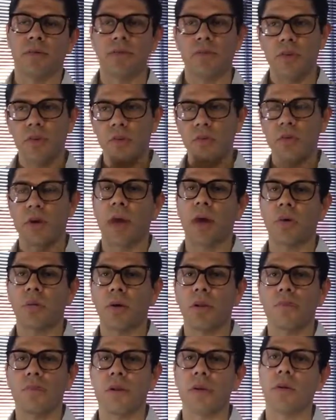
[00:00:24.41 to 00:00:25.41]
If you can't
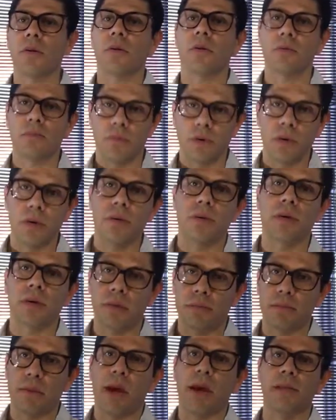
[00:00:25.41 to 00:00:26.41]
qualify on your own, you
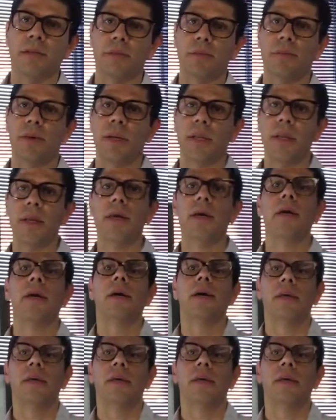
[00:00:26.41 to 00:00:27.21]
can add somebody